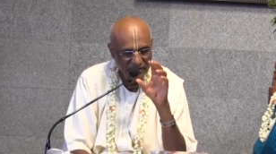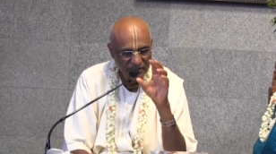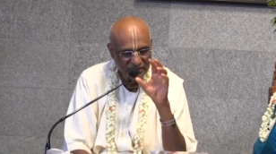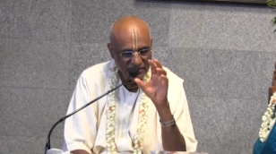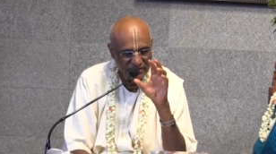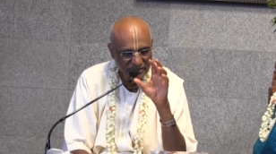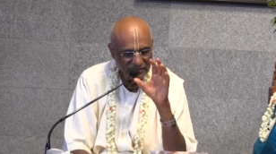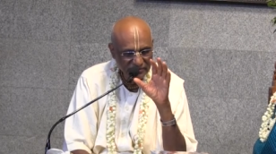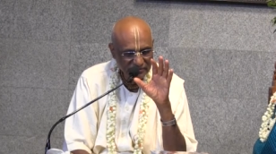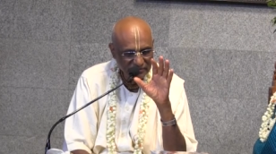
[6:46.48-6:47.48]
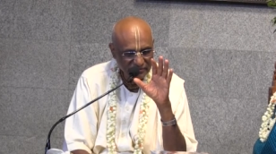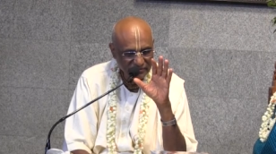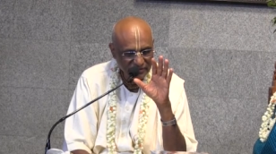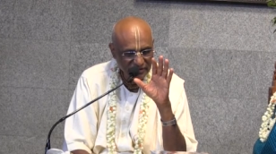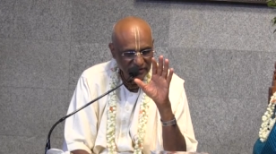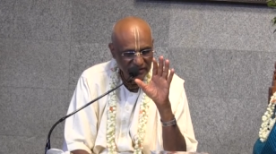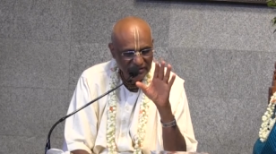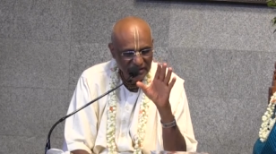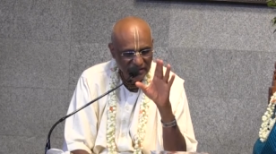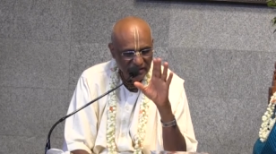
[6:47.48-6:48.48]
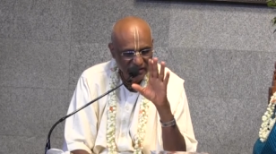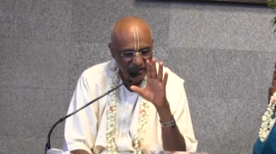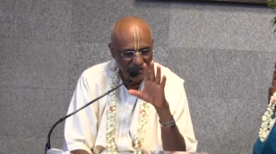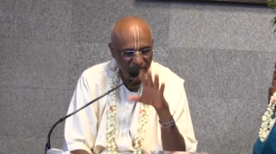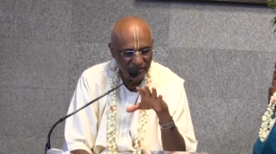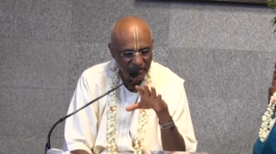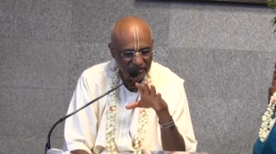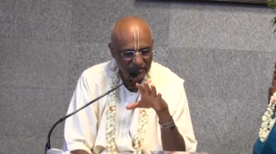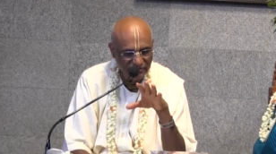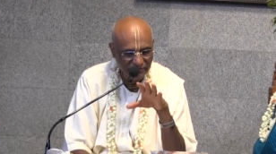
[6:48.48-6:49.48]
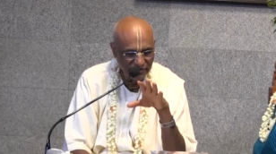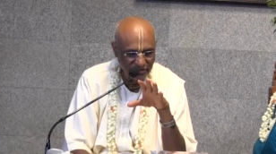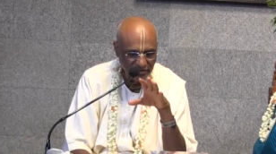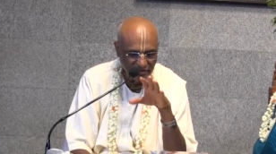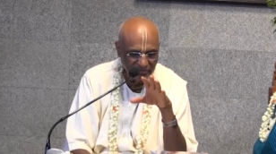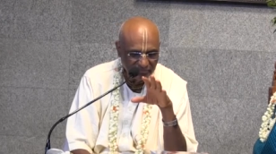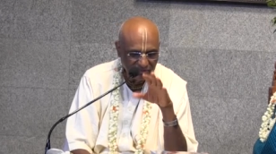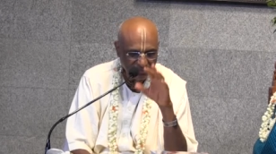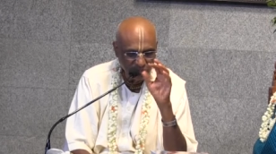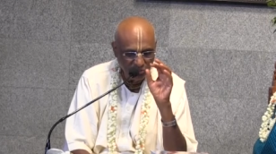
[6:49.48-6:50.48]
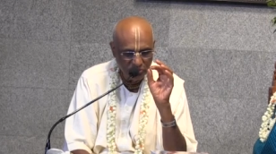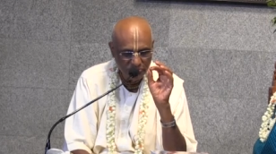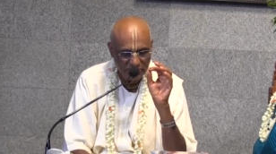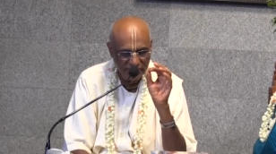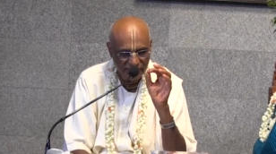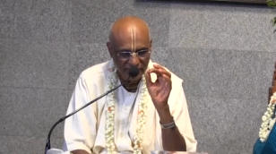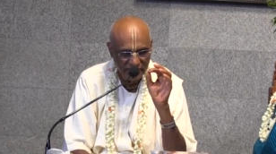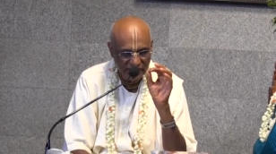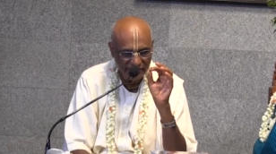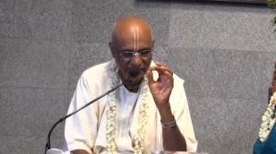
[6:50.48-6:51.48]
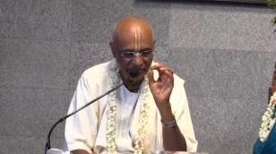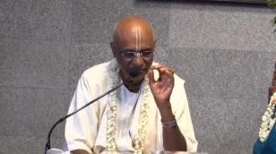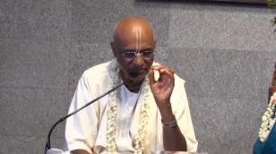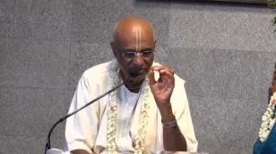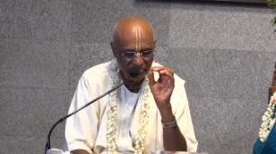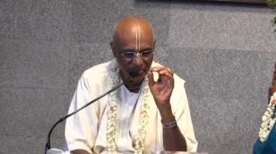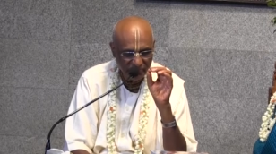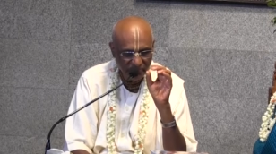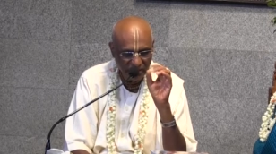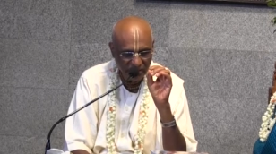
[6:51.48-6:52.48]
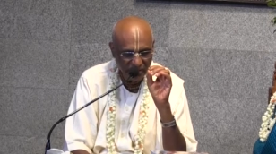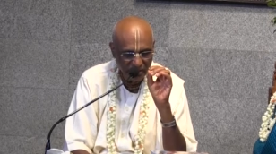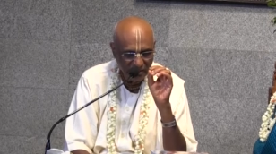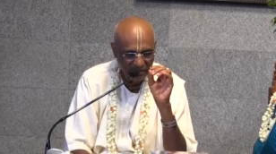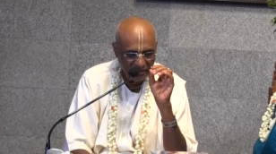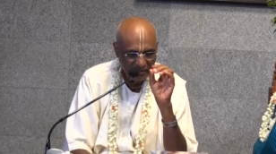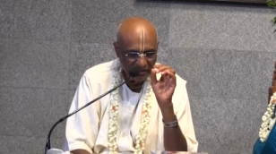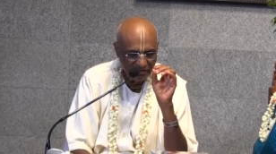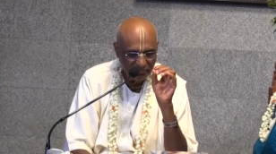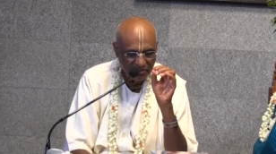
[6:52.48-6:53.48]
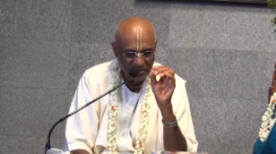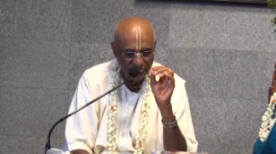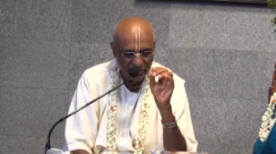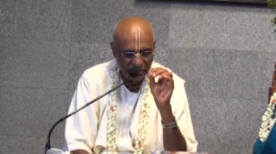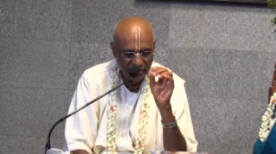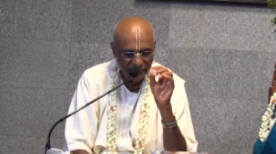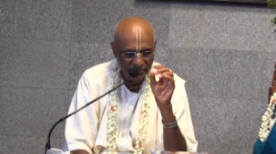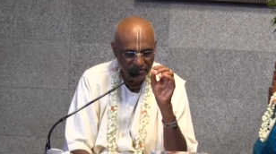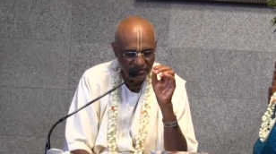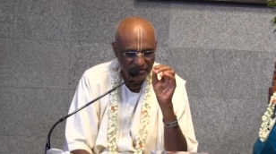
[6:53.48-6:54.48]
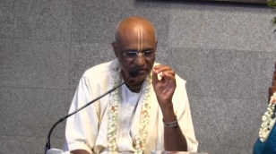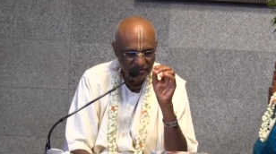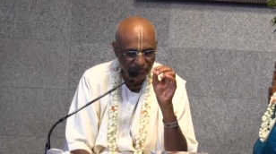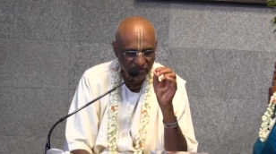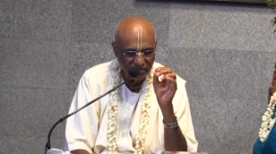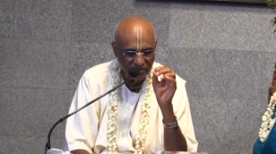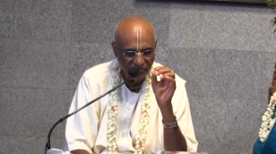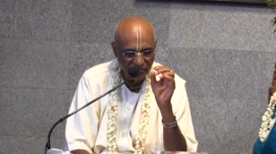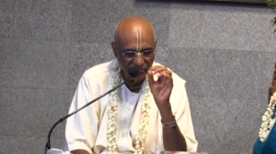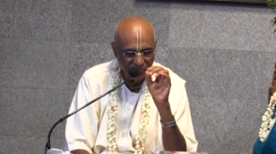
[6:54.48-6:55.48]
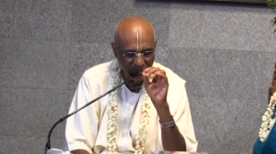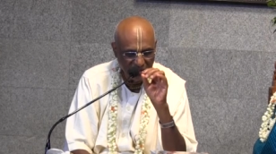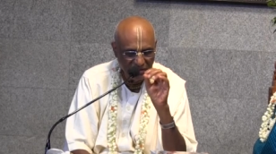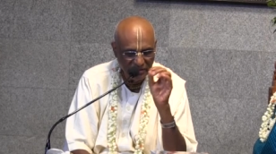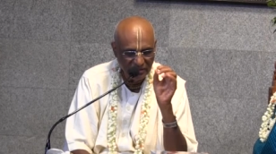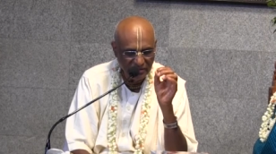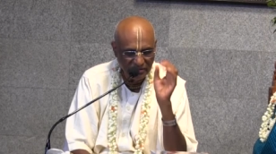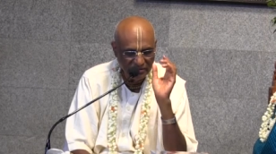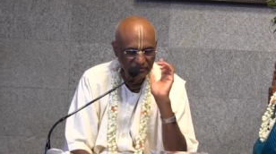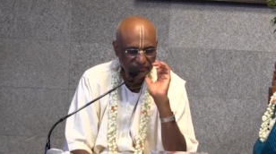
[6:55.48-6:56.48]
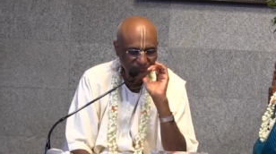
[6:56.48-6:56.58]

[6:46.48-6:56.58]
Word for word: energy is another kind of energy of Krishna, but more specifically, when we say Brahman, it means spirit, which is different from material energy.